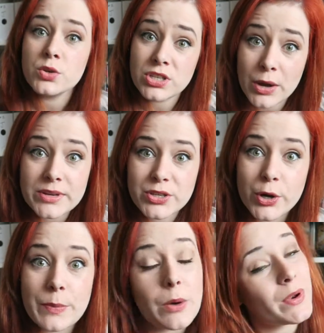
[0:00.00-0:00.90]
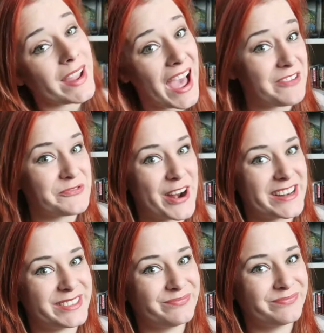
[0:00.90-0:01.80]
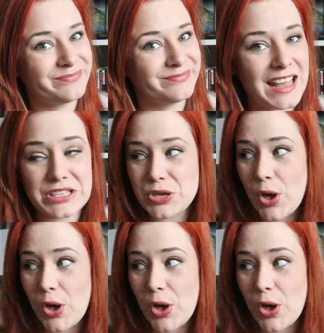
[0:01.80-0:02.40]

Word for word: So shall we talk about what I have read? Let's